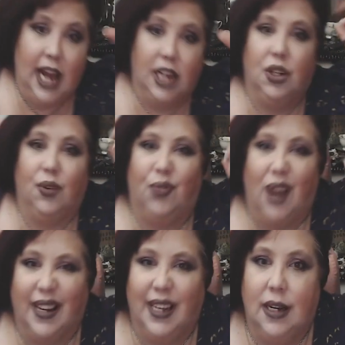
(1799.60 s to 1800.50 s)
your
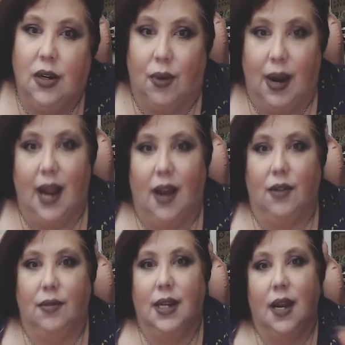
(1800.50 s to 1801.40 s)
fucking
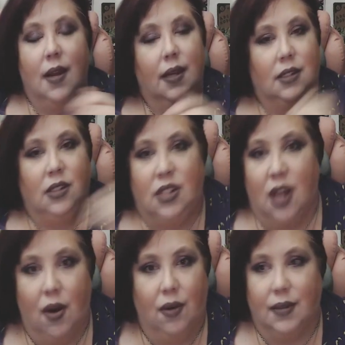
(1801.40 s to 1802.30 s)
ground.
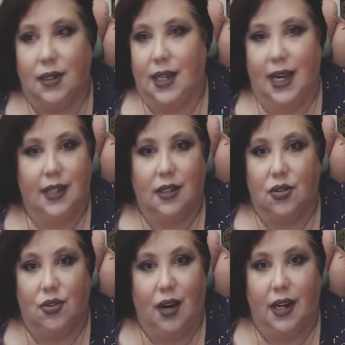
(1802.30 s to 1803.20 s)
Don't get
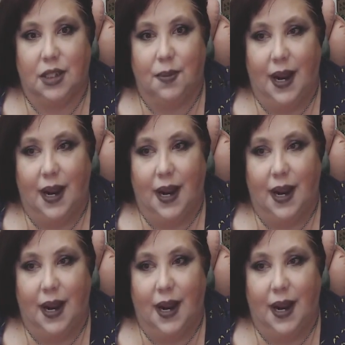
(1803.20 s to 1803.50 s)
crushed by